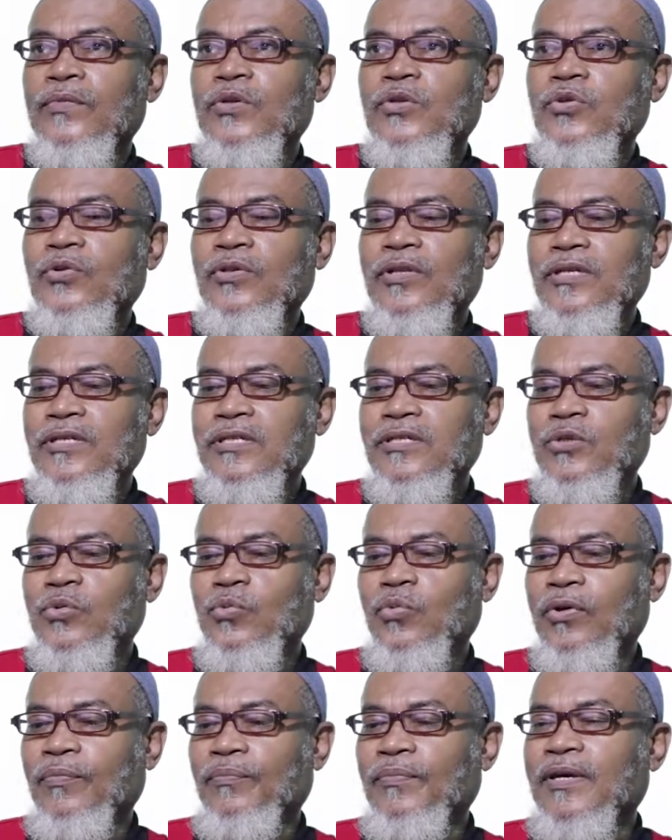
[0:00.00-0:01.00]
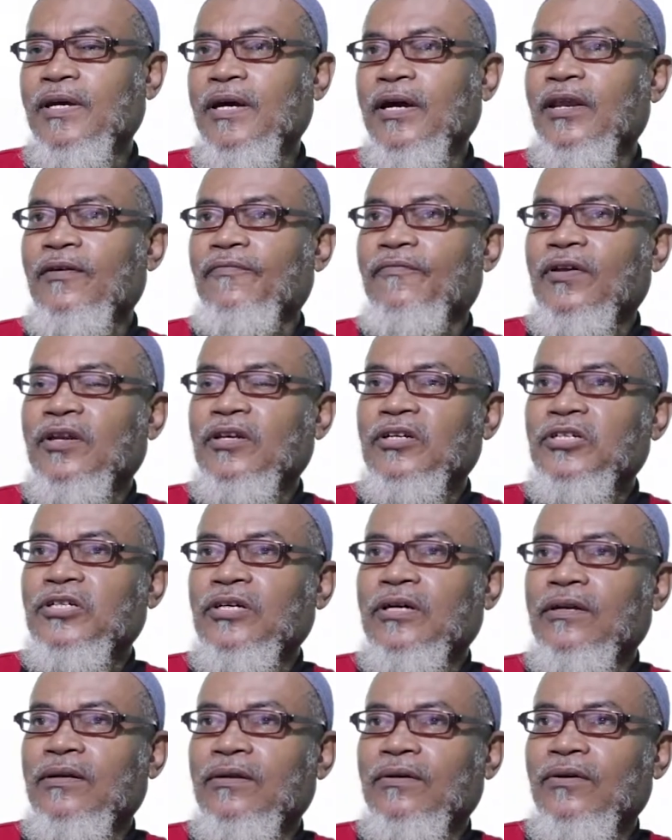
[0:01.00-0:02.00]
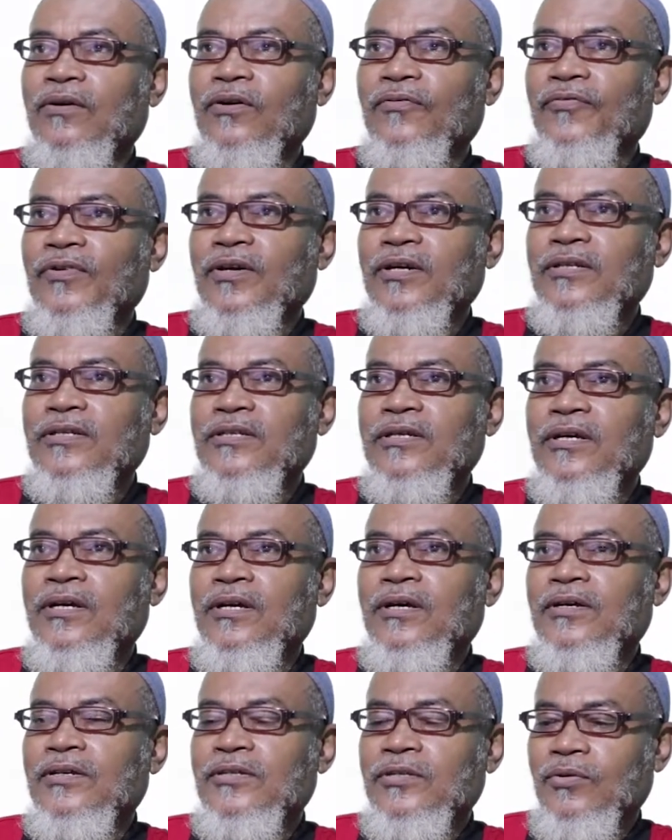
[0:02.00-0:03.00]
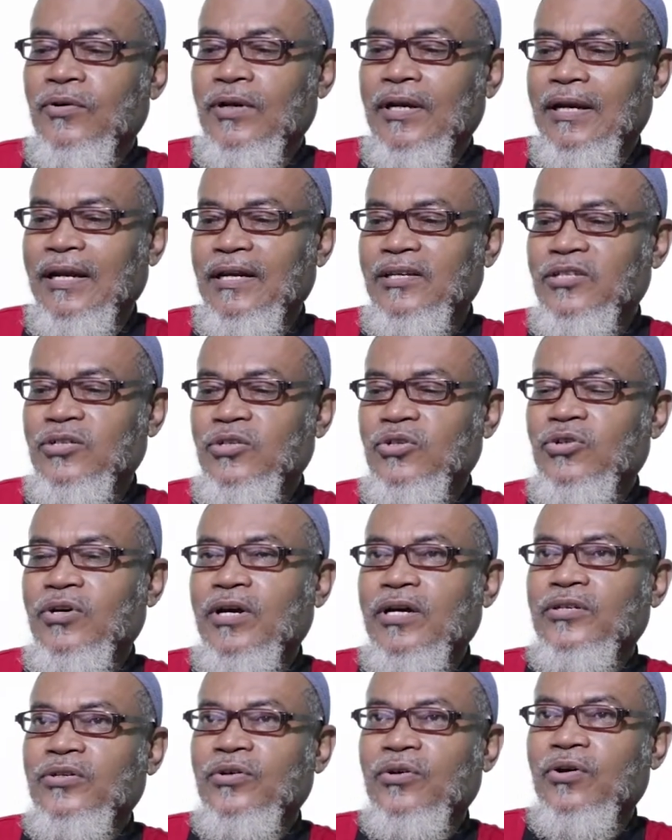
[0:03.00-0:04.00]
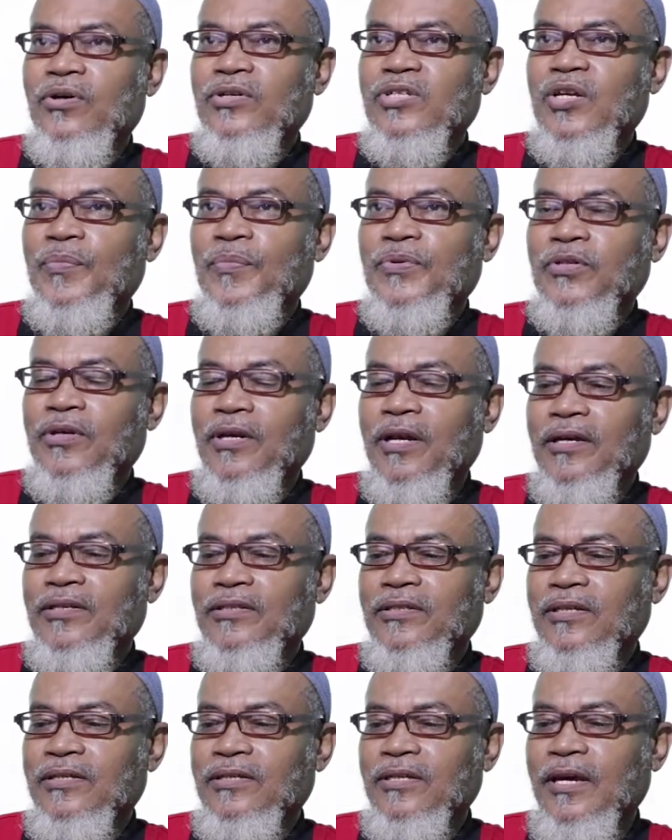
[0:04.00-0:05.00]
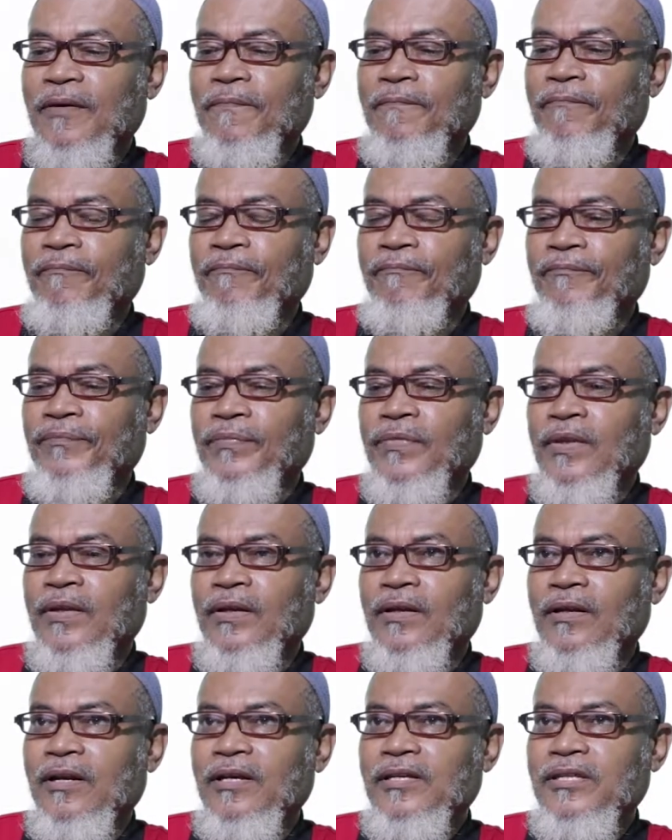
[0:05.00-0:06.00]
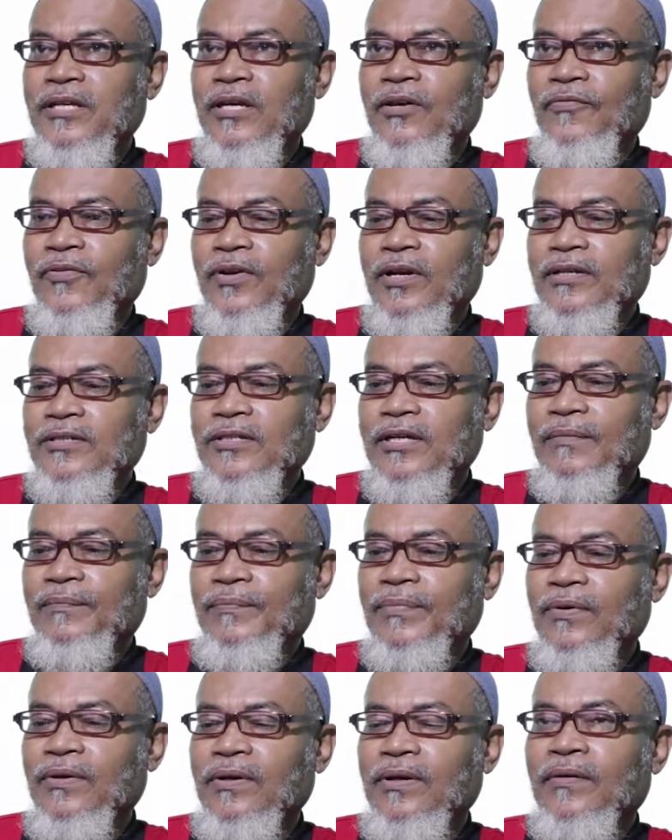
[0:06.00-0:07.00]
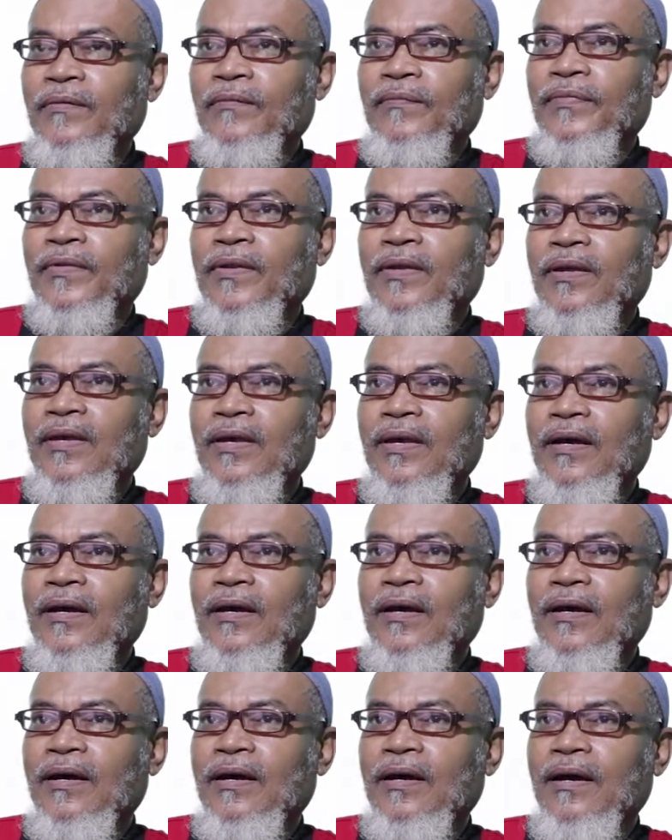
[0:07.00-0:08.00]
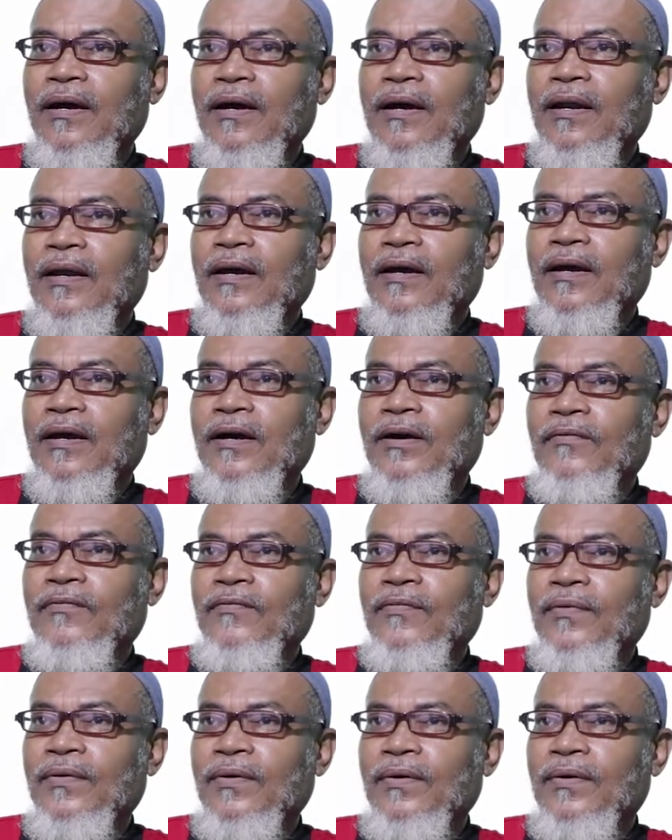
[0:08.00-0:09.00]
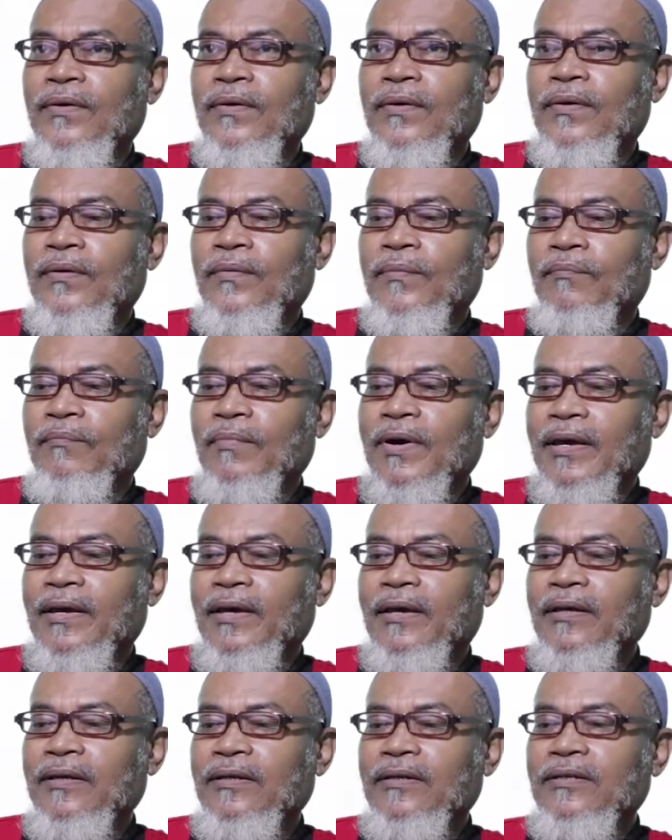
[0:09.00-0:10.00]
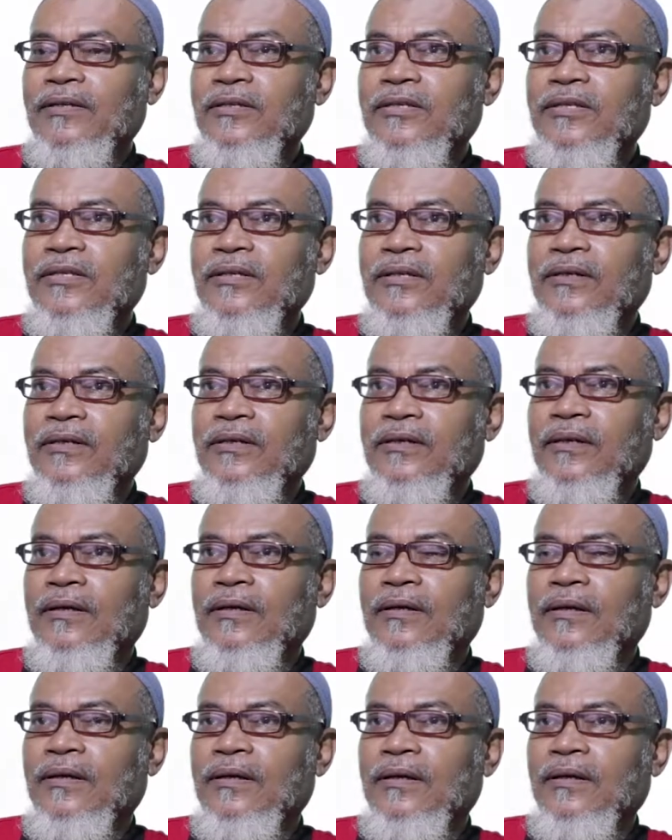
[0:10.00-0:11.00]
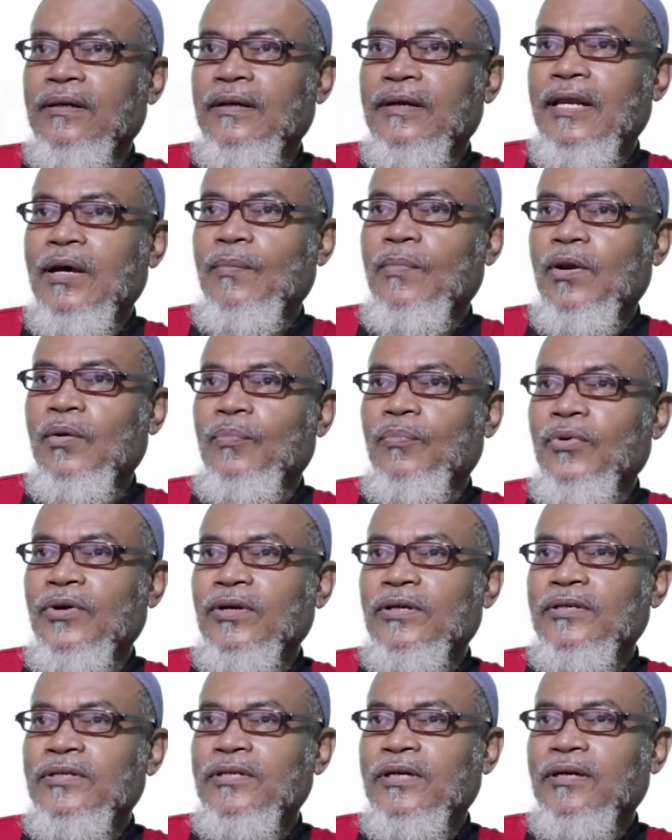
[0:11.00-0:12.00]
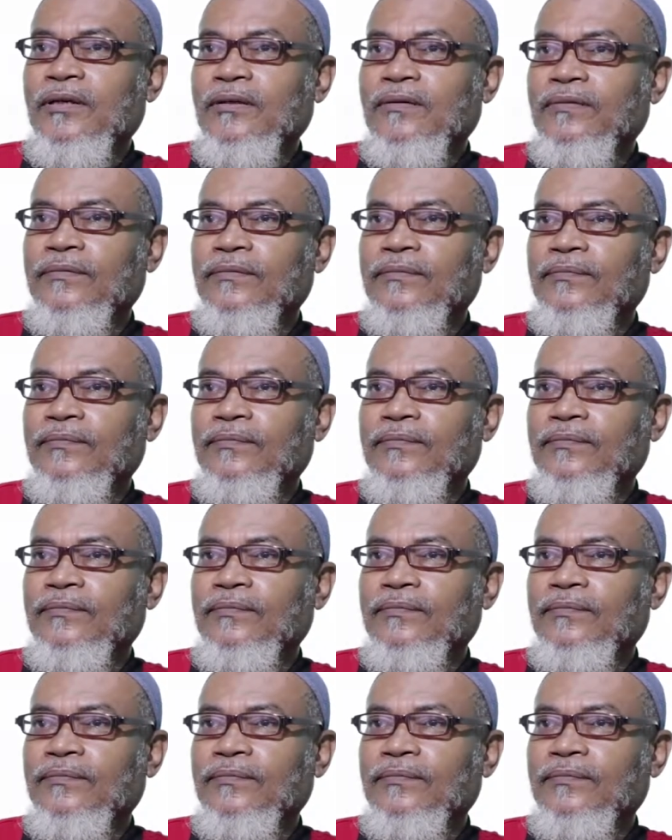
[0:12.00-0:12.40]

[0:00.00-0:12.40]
So this will be a definition of it. So let's try to conceptualize the same. Let's take for example, here I'll have my int double pointer,